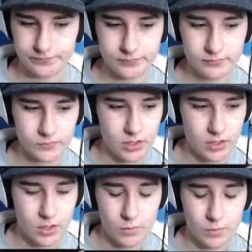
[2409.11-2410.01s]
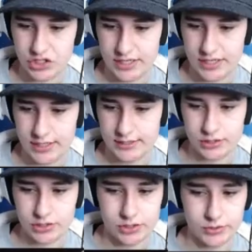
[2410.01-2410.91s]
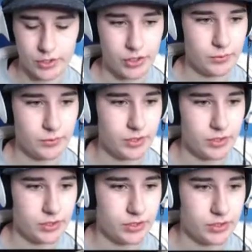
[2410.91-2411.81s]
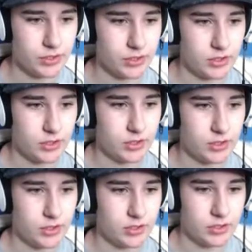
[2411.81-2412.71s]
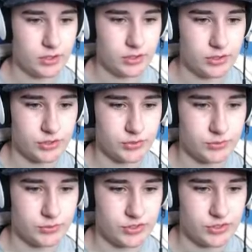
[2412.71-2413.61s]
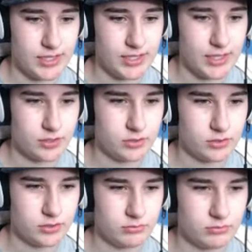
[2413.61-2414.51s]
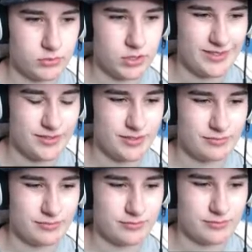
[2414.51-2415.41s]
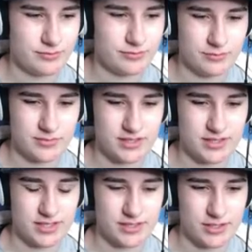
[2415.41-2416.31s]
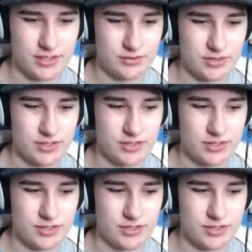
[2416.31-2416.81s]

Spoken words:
While she eats, and then she's gonna do her homework. And then she'll use that. I mean, you can discuss interest.